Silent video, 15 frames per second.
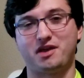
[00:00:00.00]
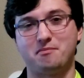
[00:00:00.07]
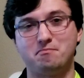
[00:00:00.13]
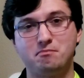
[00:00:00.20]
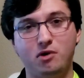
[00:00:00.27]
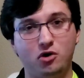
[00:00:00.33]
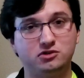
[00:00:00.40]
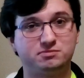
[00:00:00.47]
that
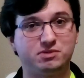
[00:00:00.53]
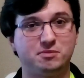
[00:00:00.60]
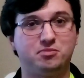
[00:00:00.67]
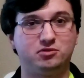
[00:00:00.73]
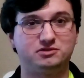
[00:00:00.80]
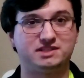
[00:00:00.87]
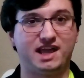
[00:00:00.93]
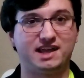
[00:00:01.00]
most
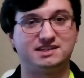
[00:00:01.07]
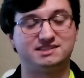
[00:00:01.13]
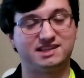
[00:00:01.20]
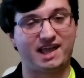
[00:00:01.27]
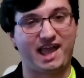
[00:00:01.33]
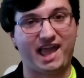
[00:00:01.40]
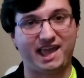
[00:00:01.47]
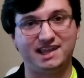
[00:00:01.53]
people tend
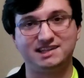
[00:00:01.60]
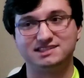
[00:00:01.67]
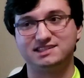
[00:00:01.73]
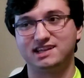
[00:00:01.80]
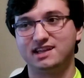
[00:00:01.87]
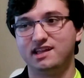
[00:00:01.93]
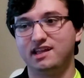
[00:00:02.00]
to hate.